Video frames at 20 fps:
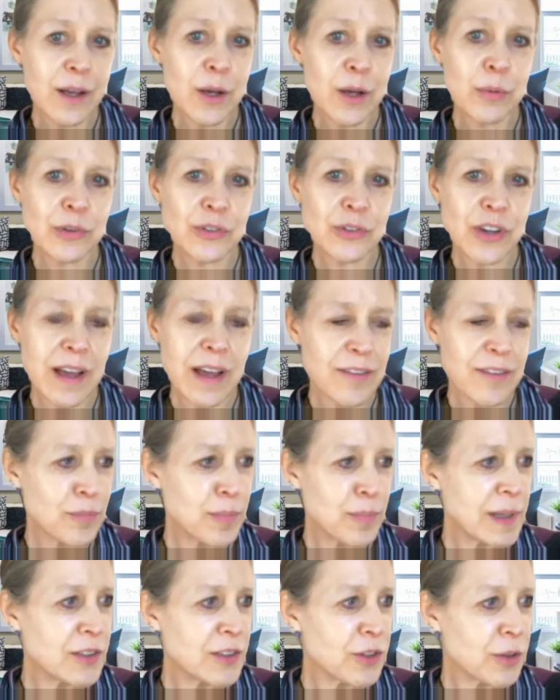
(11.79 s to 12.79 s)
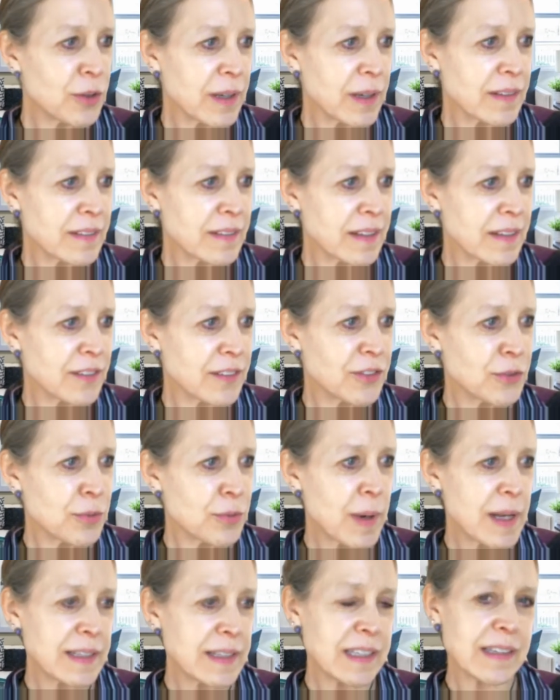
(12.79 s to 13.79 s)
which I've been doing since
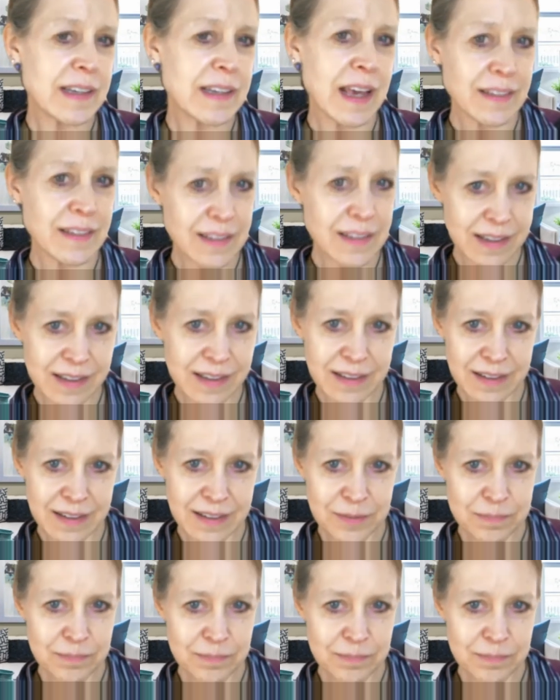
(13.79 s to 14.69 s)
2019.